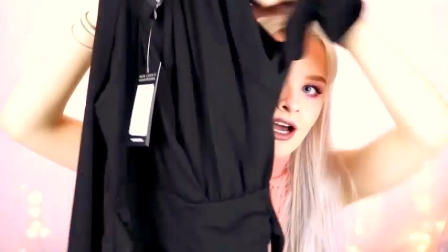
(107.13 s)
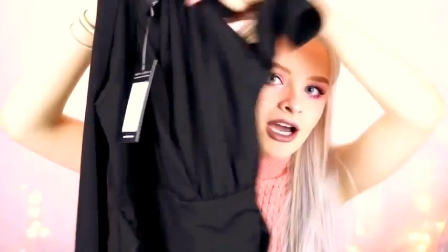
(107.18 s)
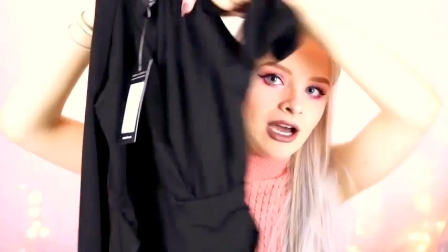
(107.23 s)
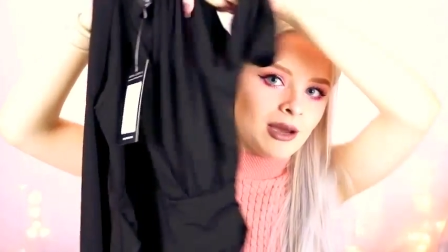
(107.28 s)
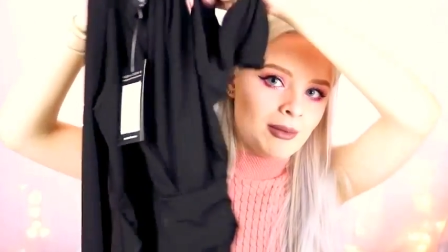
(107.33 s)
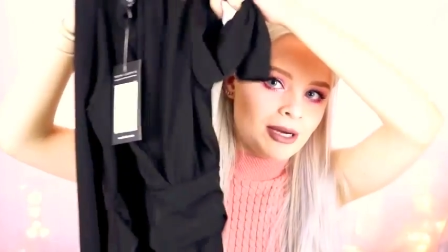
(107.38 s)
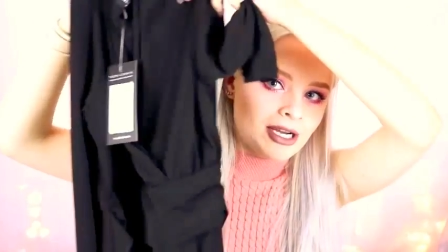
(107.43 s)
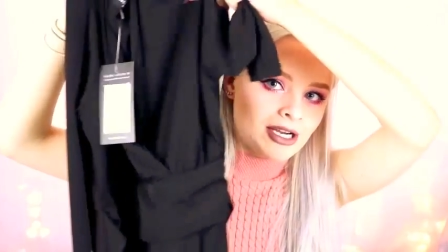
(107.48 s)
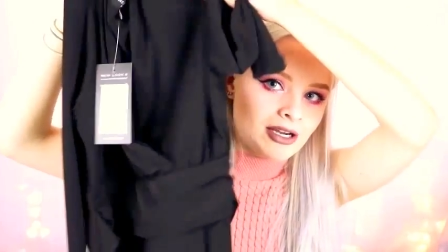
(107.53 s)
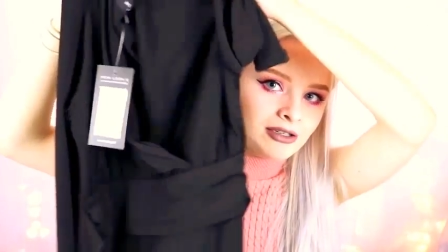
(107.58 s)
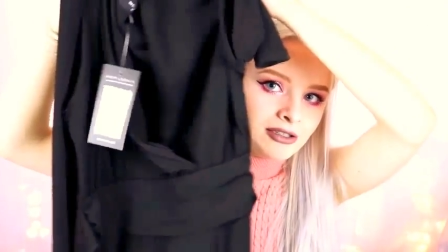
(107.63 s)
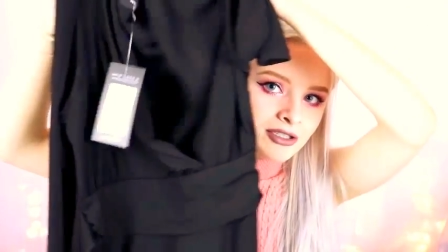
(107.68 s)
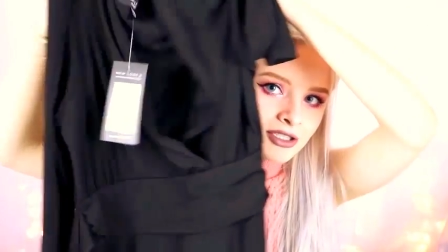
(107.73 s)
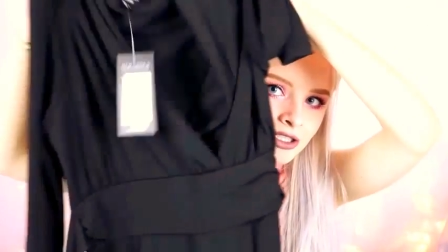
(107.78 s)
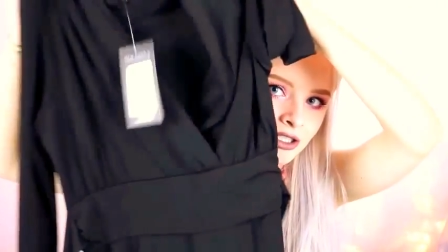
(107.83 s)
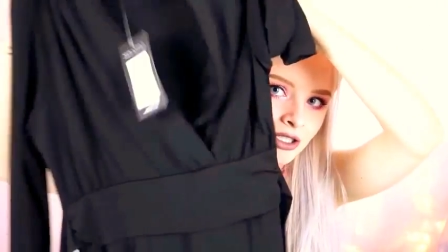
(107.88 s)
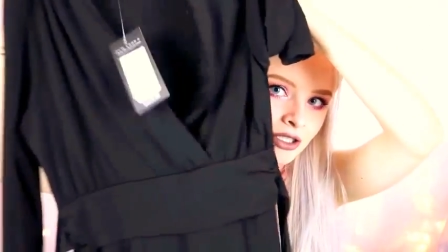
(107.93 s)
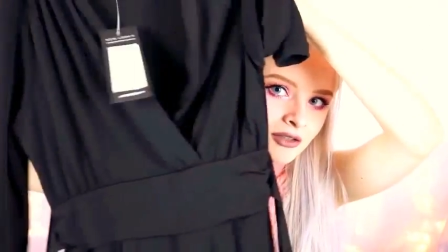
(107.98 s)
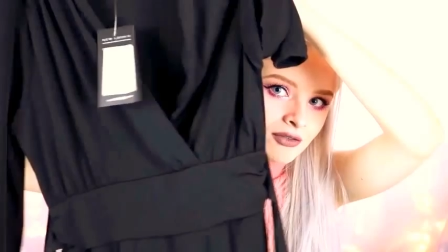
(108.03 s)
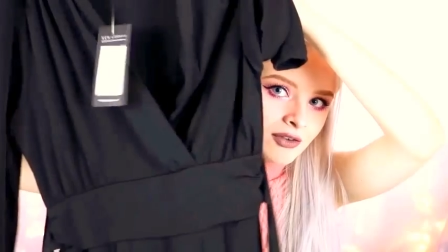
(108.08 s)
um, I can't
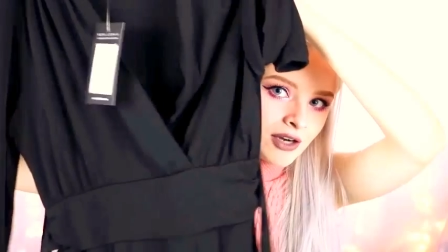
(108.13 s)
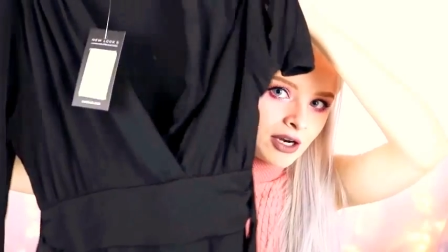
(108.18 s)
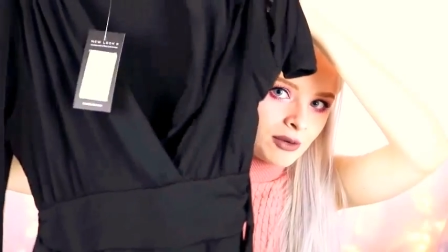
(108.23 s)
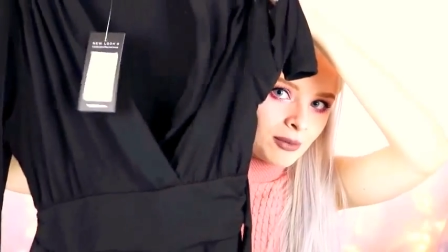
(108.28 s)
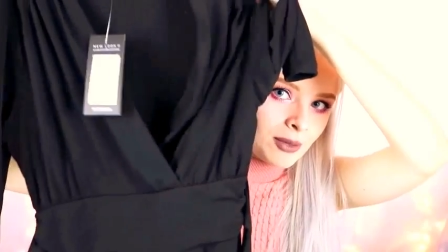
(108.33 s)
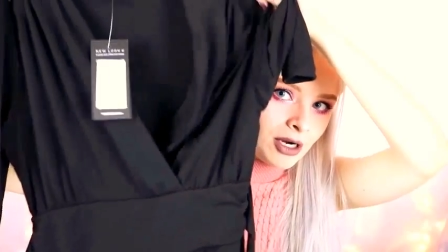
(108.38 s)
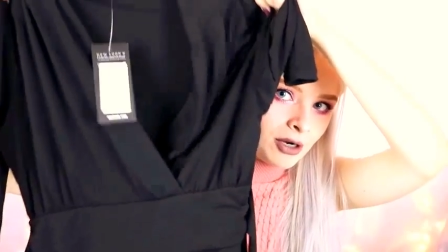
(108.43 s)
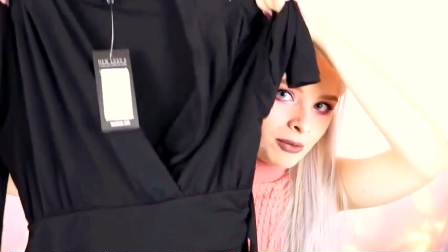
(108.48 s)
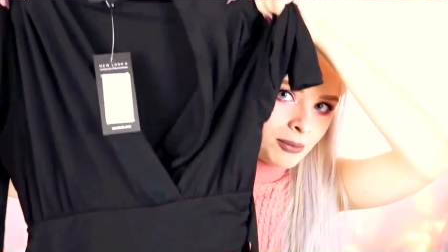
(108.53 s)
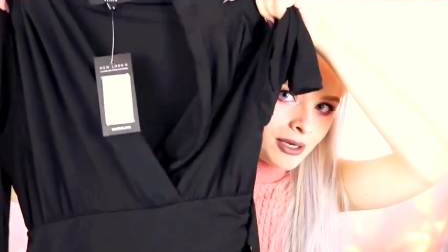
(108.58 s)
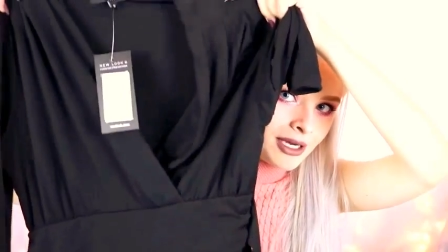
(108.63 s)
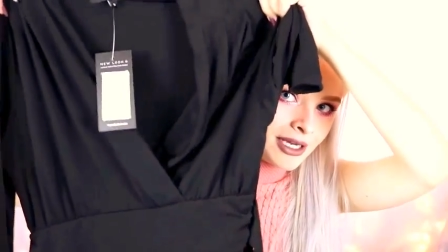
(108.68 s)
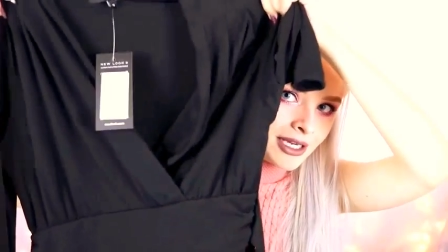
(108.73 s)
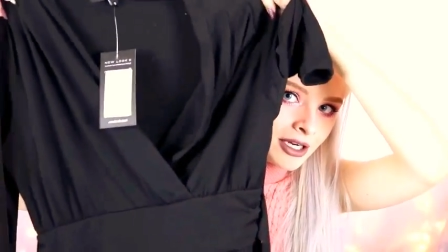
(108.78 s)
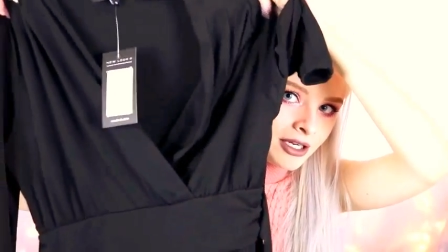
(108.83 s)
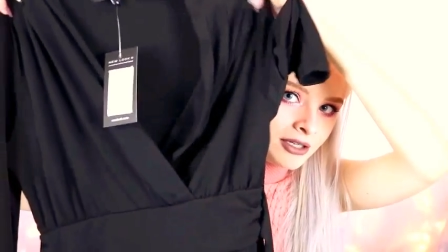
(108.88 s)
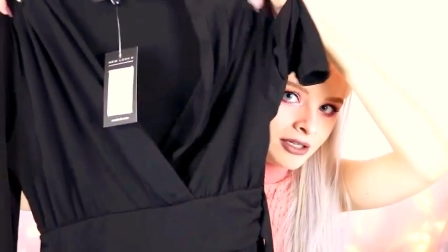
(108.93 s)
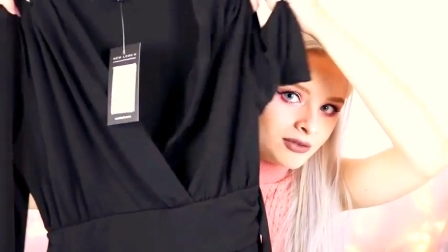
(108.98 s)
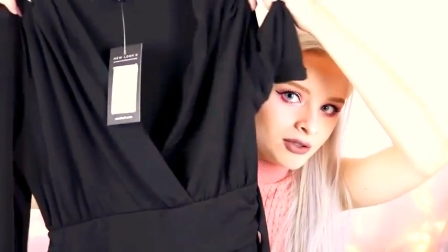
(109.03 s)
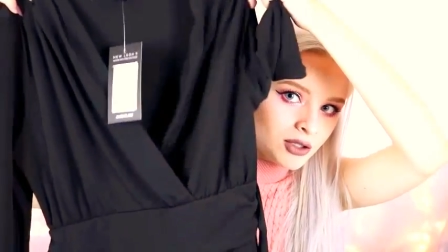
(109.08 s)
show you very well, but it
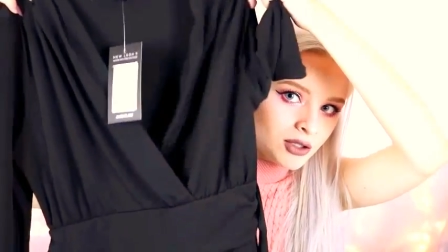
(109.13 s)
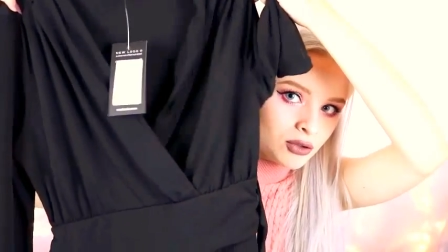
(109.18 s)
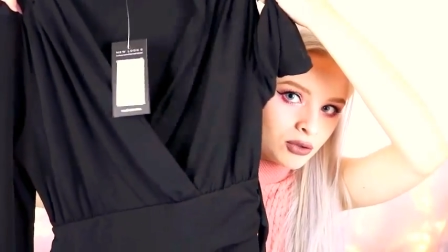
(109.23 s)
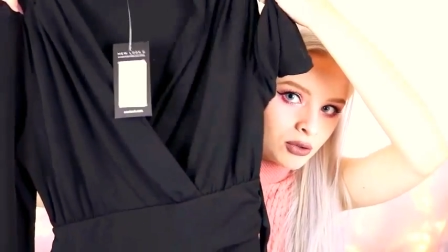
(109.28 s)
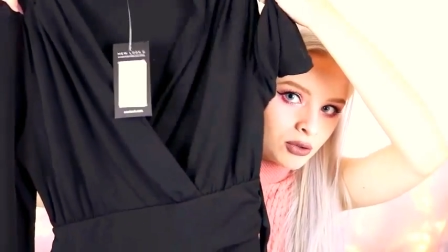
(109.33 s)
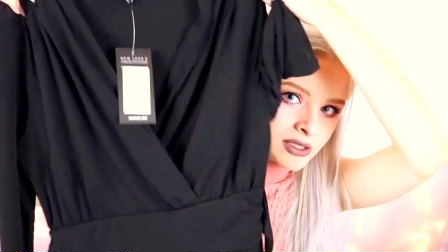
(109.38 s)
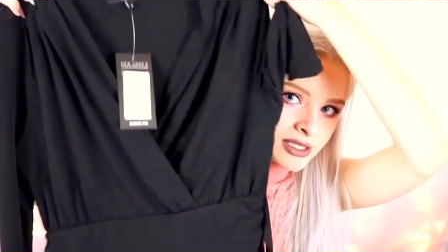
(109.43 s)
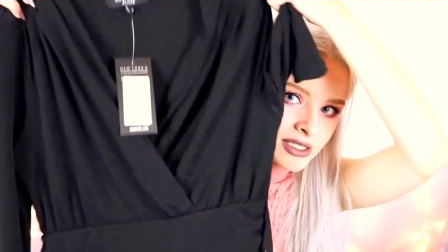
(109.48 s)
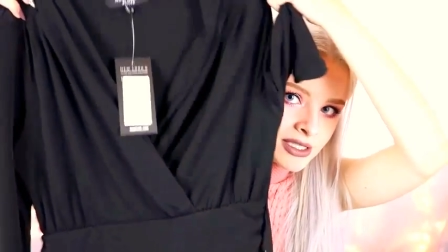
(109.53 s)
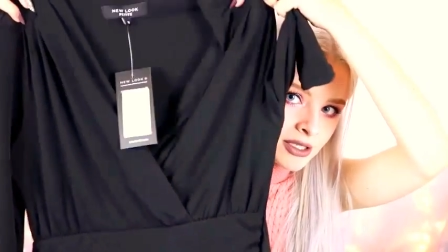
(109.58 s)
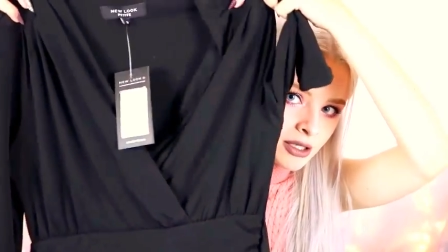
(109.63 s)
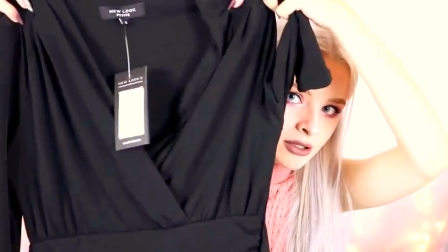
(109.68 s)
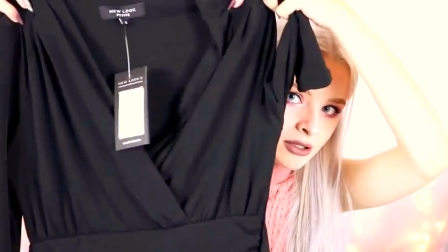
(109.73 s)
kind of crosses